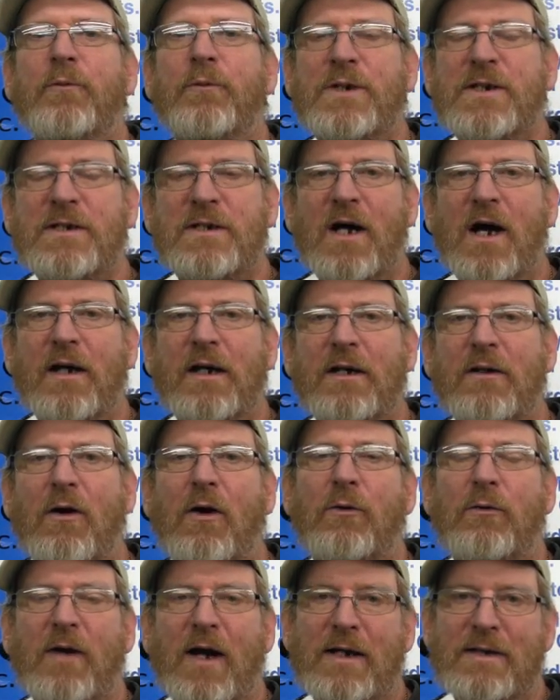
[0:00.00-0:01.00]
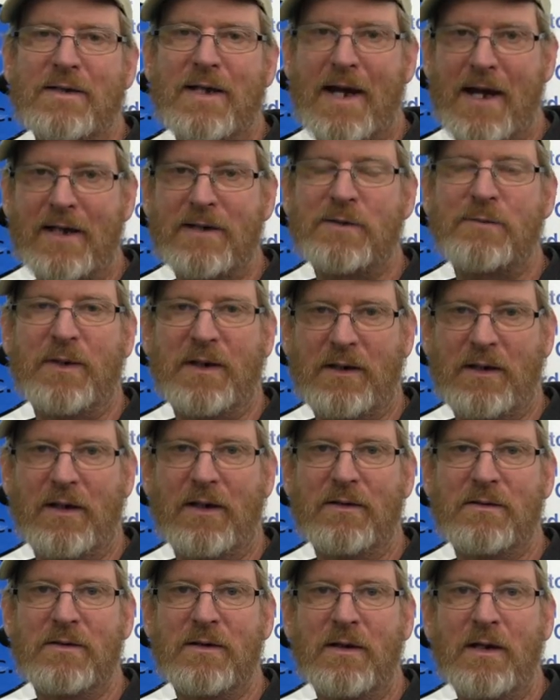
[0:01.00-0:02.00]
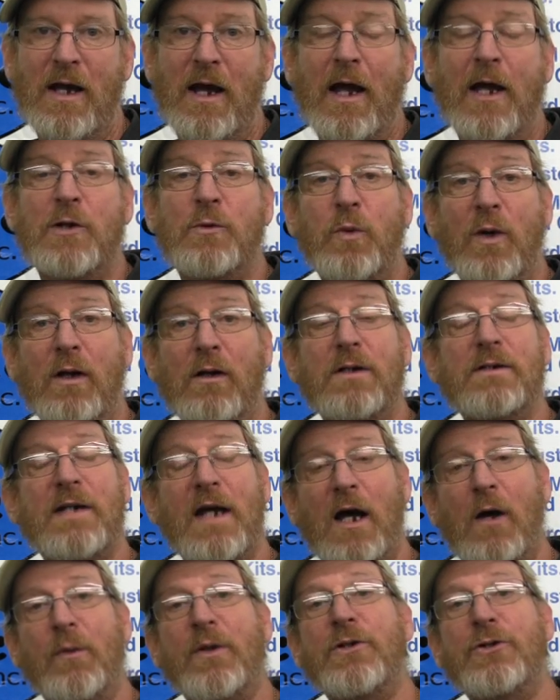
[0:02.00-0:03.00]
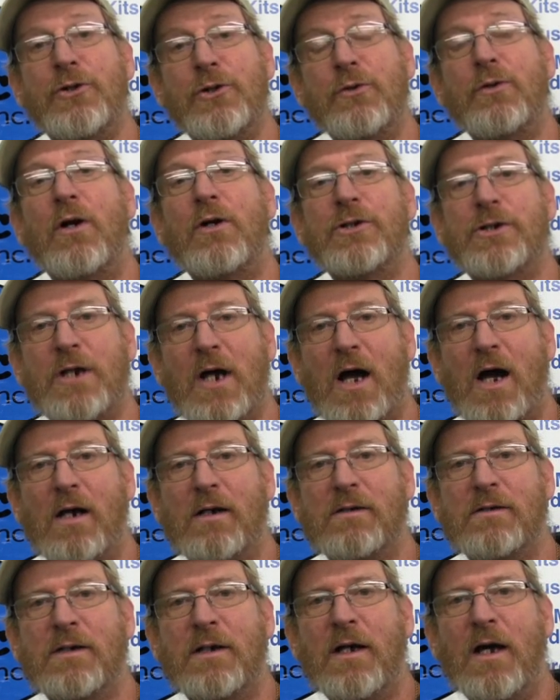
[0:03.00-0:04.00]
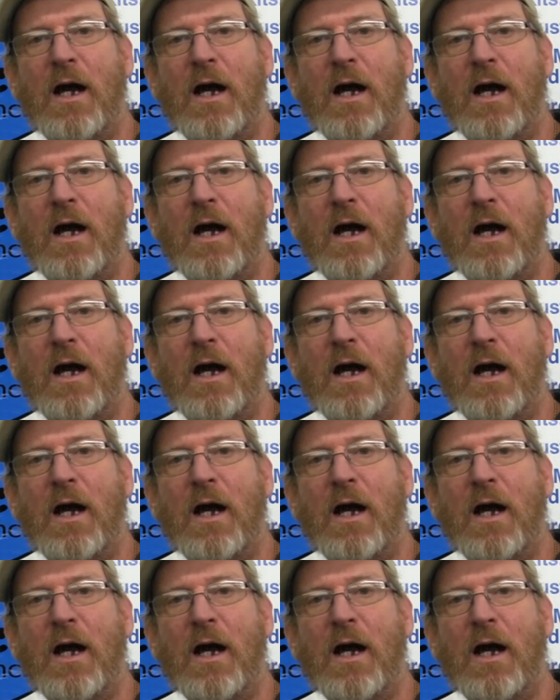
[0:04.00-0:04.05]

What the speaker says: designing our ride enhancement kits, as well as how we tune our shocks.